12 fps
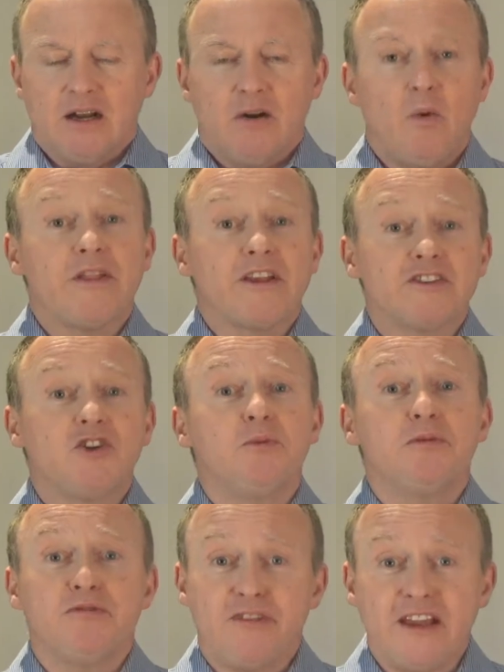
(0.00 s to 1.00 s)
Well, there's a
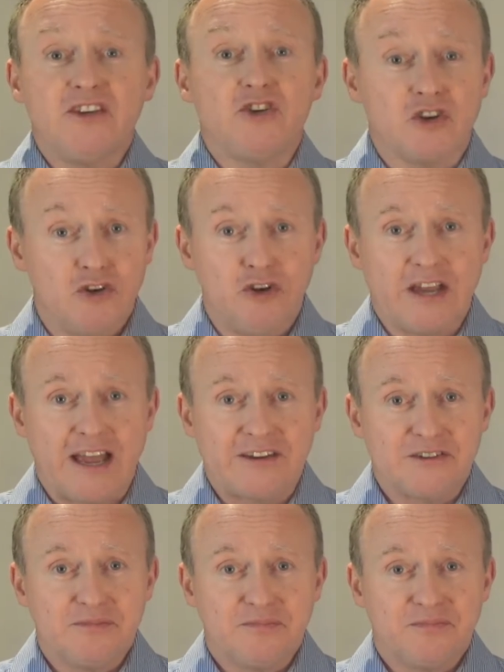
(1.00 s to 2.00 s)
number of things you can look at.
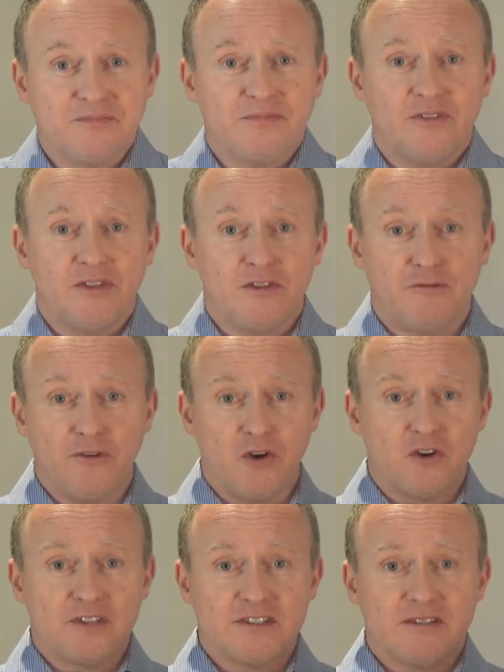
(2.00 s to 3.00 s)
The
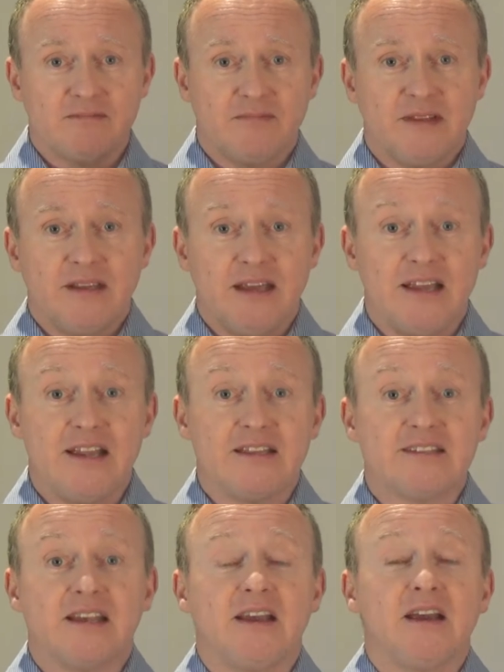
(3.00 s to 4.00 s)
first
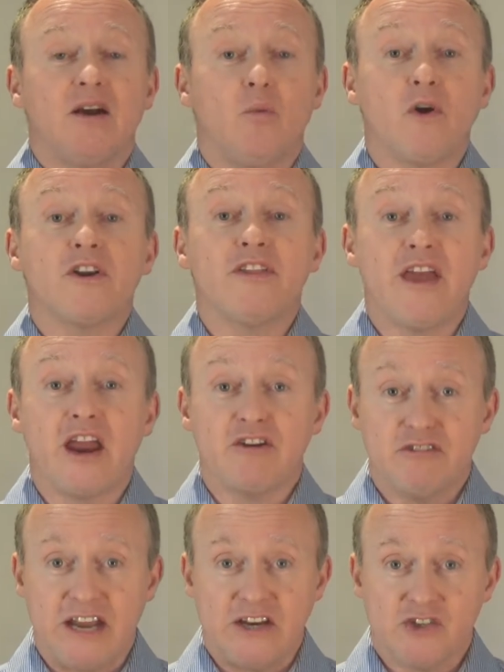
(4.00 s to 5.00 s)
is what are their
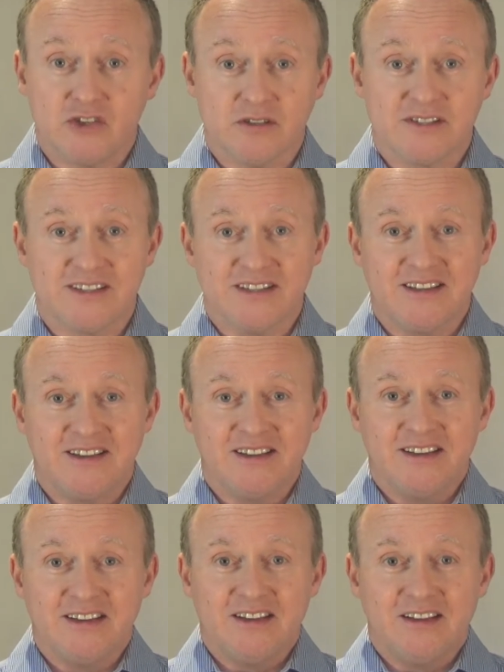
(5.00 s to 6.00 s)
credentials?
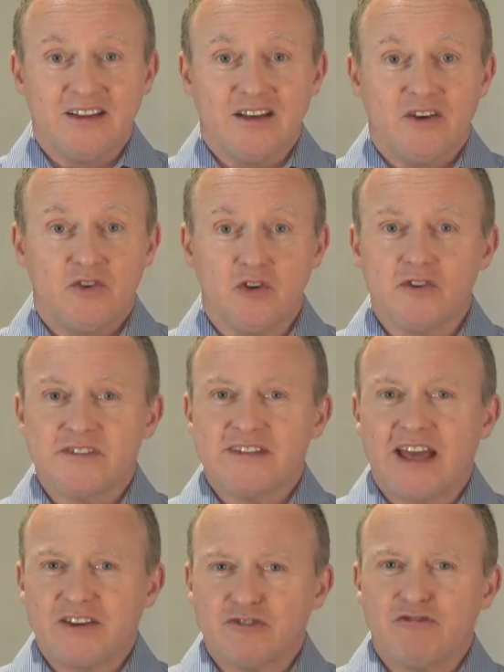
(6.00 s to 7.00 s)
Does
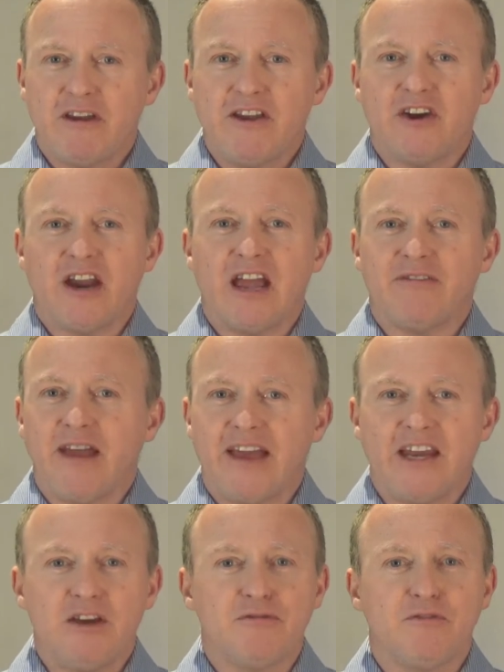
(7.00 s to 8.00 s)
that trainer have
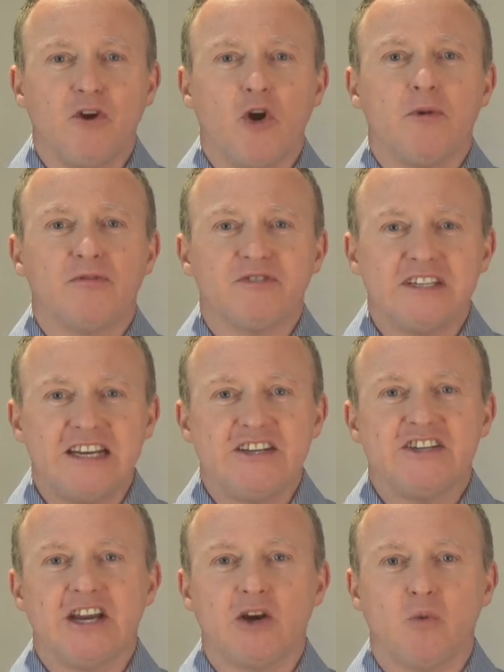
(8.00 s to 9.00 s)
any form of
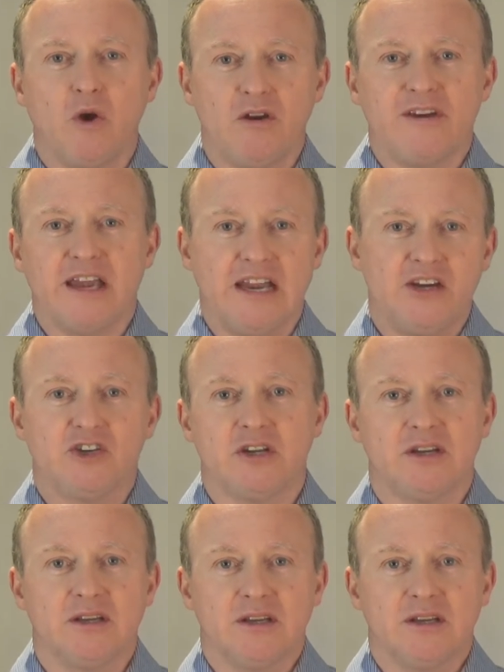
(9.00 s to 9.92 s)
teaching qualification?